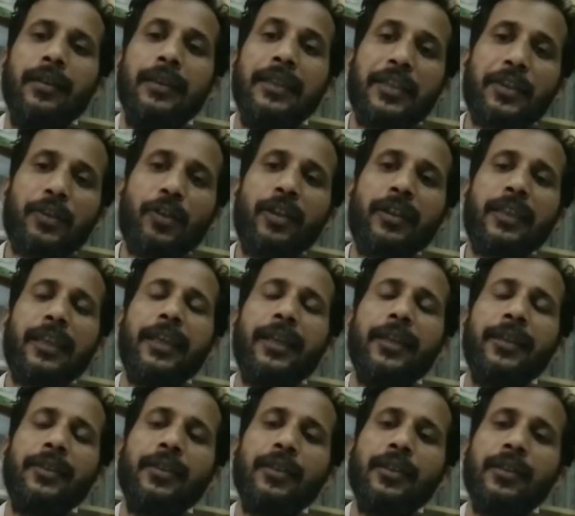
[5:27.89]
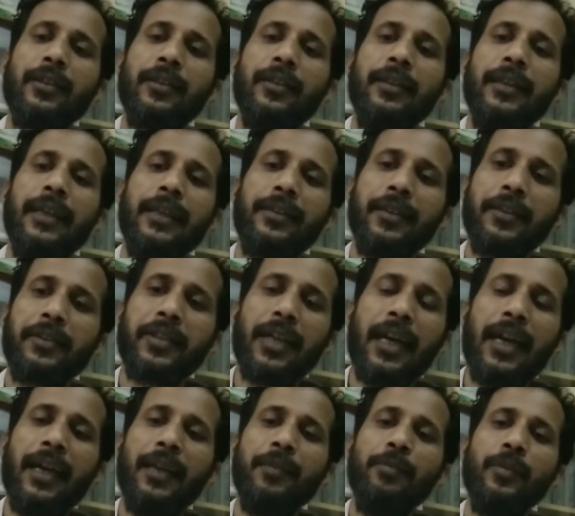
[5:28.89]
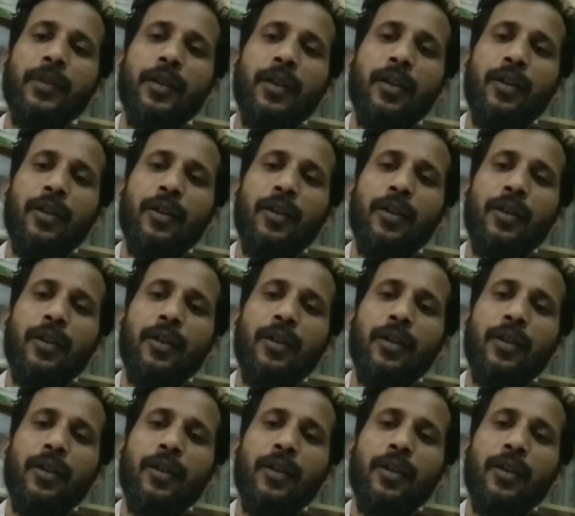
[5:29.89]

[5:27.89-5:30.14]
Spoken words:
Scotland at the time